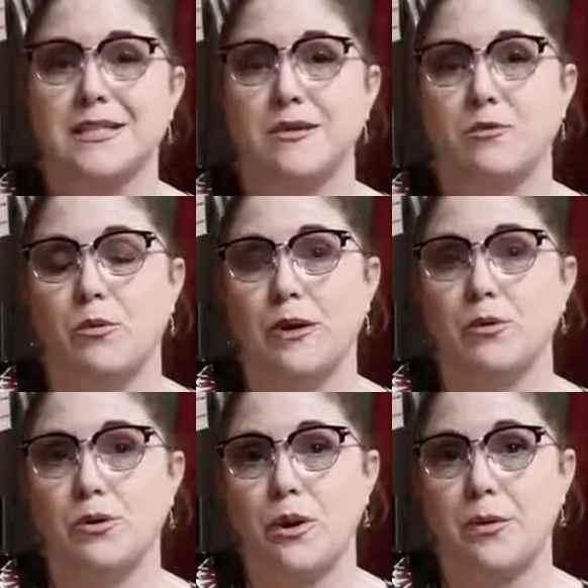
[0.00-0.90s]
So when we
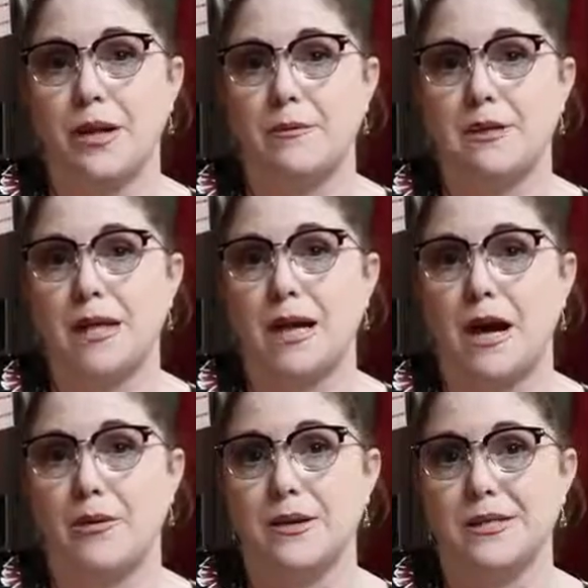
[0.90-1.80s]
were growing up, Daddy
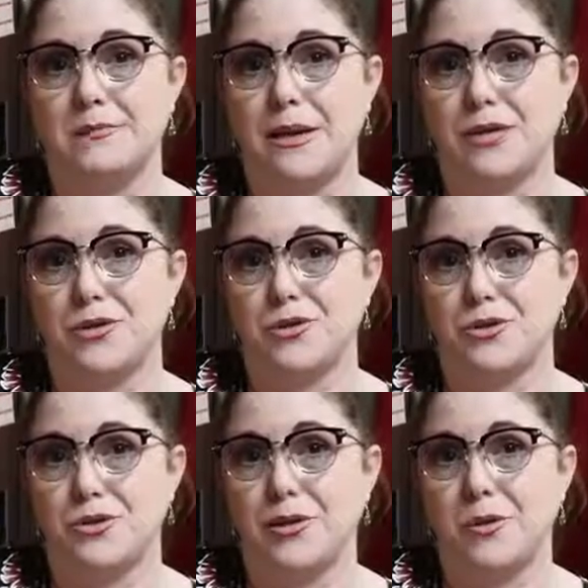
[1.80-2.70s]
always made
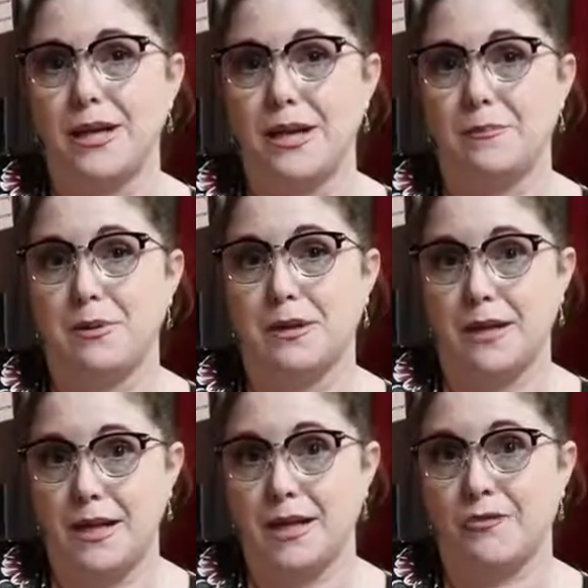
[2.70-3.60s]
sure that we ate
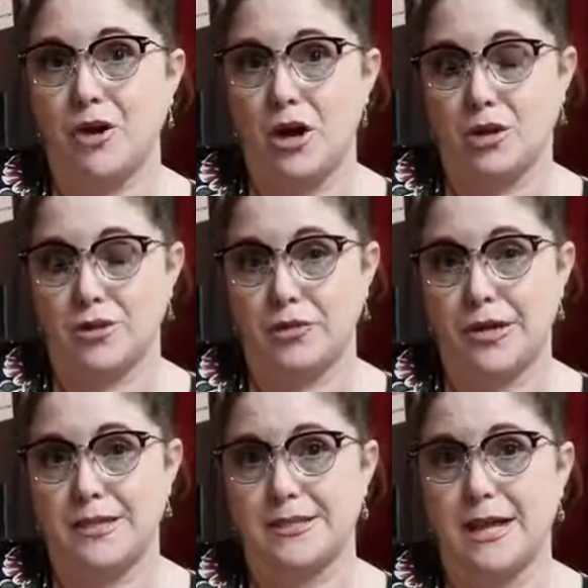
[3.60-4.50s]
plenty of collard
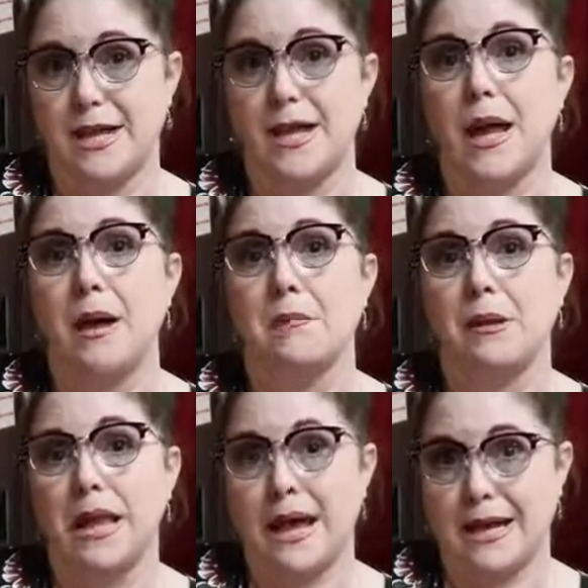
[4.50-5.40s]
greens and
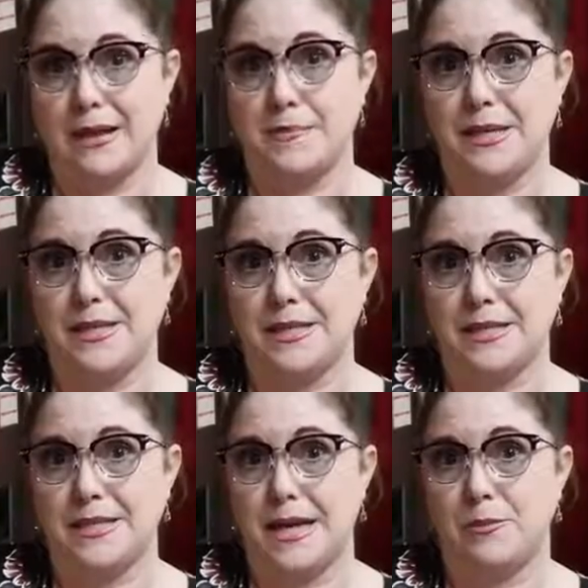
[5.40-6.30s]
black-eyed peas at
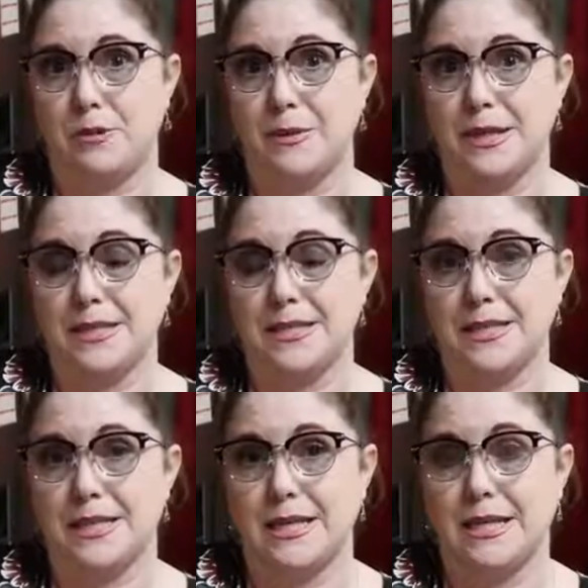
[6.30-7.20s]
the table because he
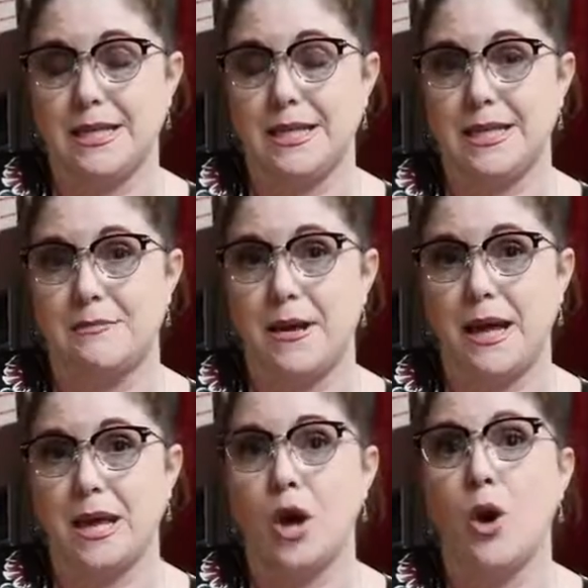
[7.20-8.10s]
said he needed to
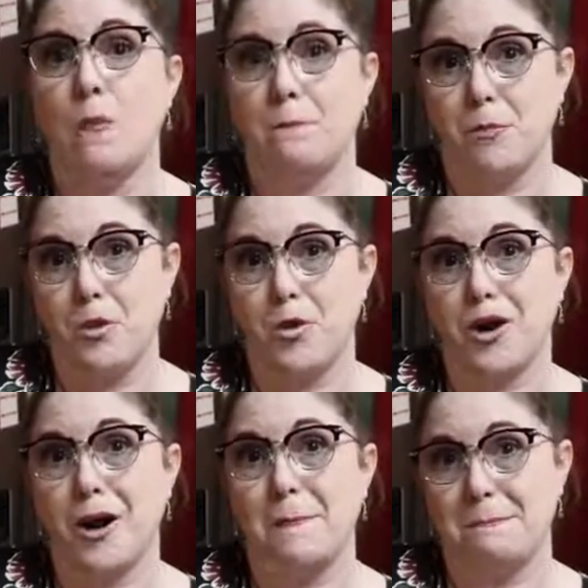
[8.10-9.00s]
make
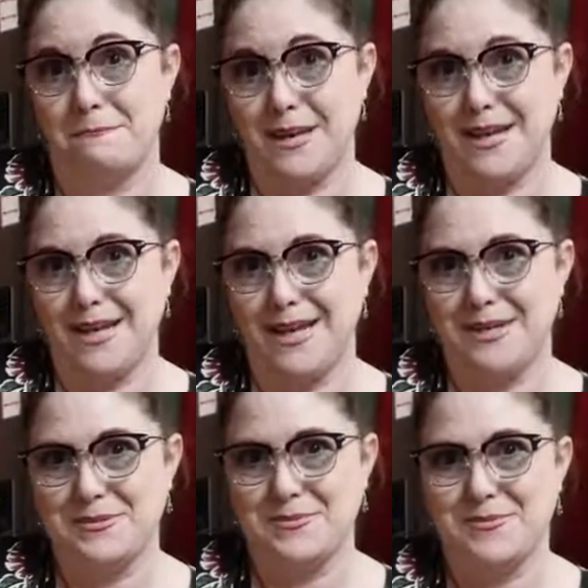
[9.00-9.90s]
more
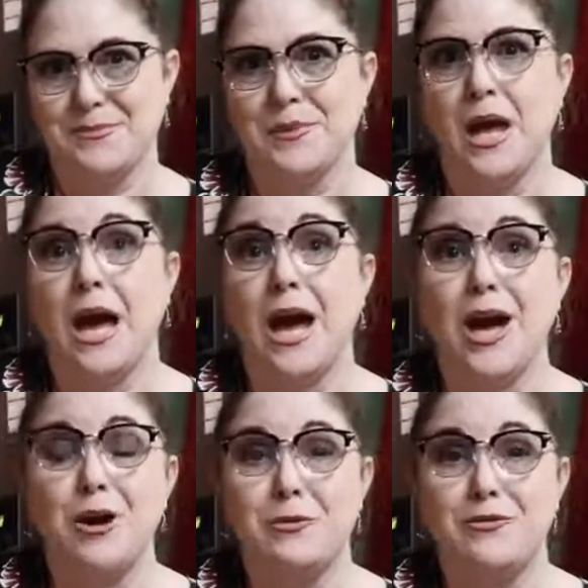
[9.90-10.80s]
money. I
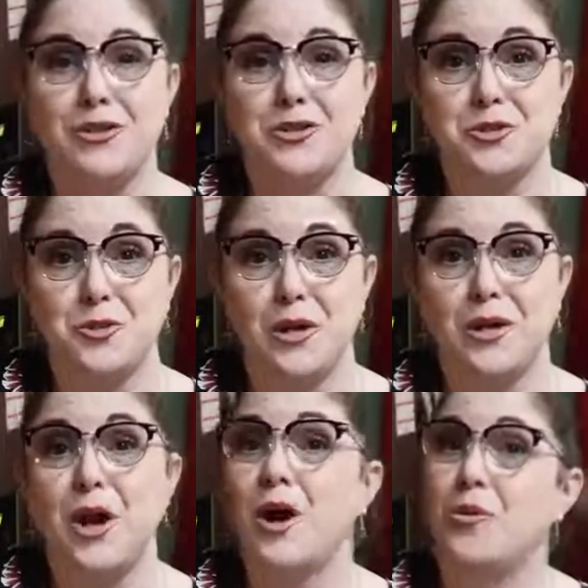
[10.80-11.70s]
hope you've
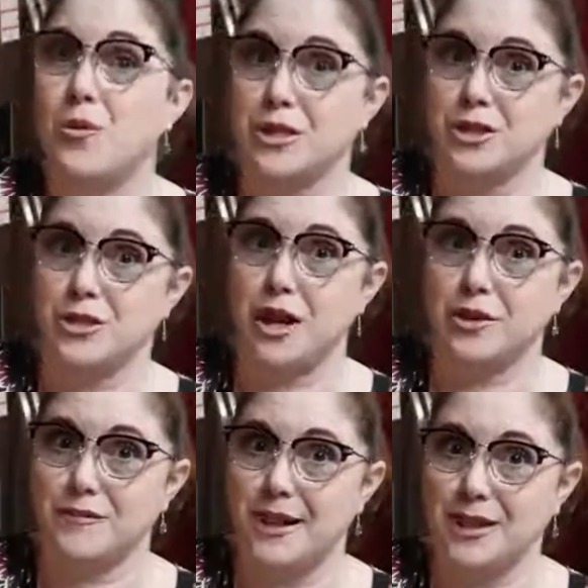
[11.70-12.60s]
enjoyed watching
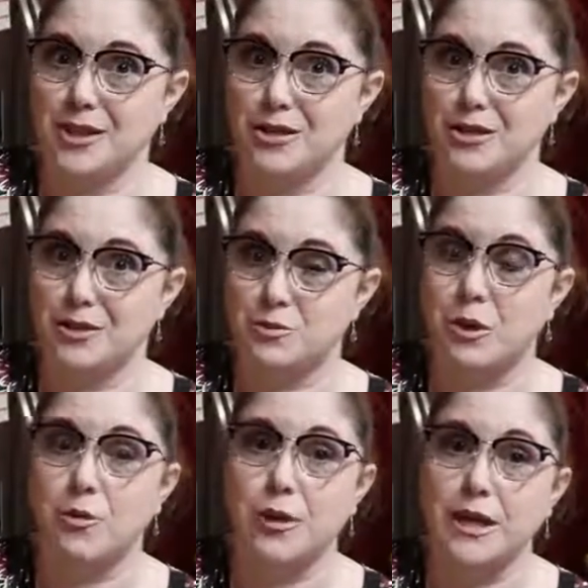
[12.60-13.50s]
Collard Valley Cooks,
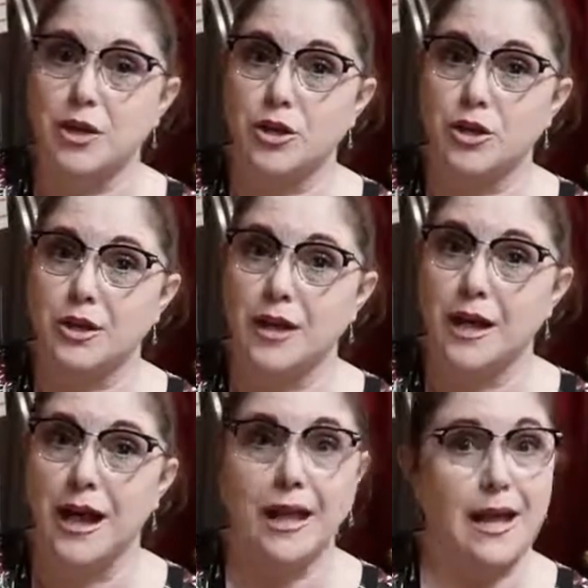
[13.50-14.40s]
where we cook
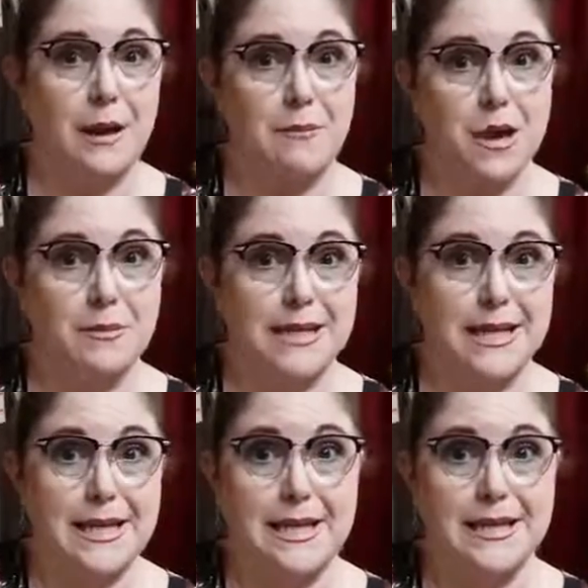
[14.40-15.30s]
like Mama
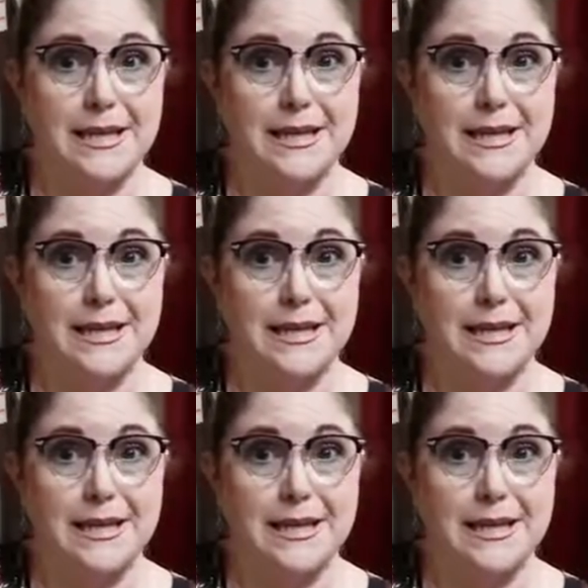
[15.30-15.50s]
did